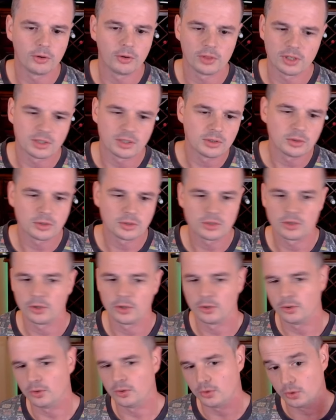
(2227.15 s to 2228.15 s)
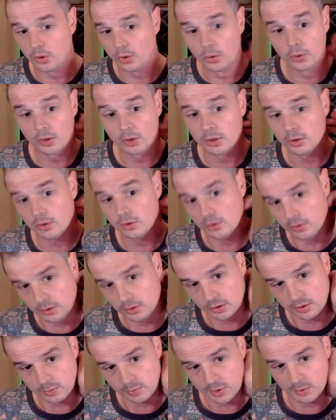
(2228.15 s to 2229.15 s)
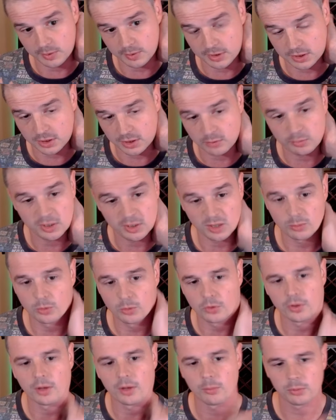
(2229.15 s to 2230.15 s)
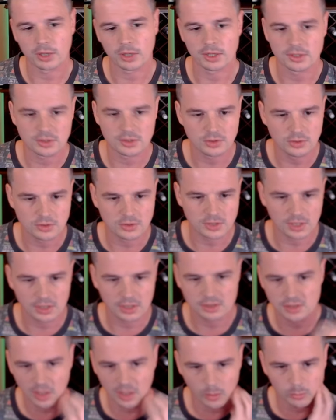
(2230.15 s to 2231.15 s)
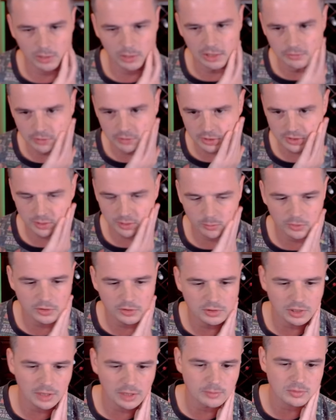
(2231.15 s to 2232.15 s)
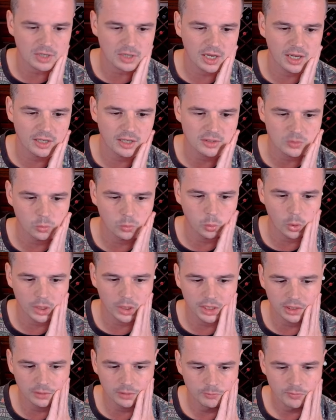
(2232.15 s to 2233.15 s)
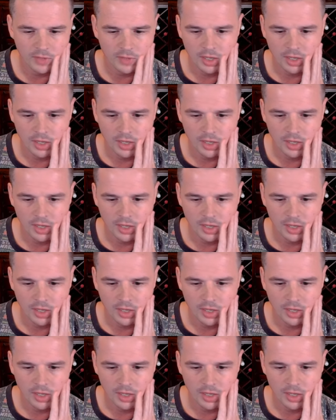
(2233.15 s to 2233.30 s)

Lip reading: There's also Ugin. Ugin's pretty much unbeatable. They play this new Cityscape Leveler some of the times as well.